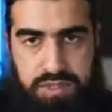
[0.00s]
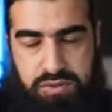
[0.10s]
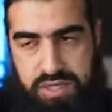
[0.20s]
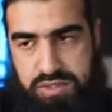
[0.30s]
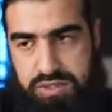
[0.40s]

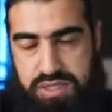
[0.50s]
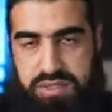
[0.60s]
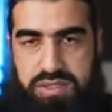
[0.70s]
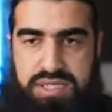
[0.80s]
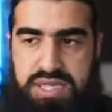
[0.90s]
right to the to
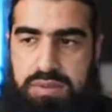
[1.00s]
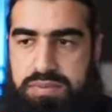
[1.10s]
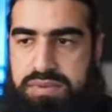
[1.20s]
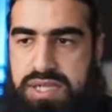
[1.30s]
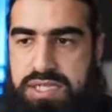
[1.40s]
the scalp,
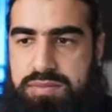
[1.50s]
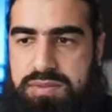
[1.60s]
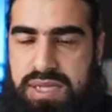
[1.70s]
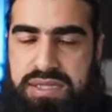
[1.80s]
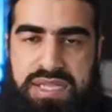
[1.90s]
that's
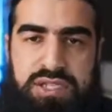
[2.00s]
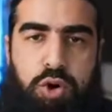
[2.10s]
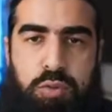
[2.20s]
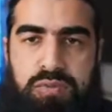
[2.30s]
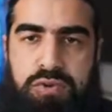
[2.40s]
that there's
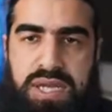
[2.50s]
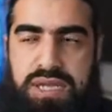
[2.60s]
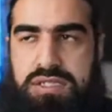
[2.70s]
scope for that.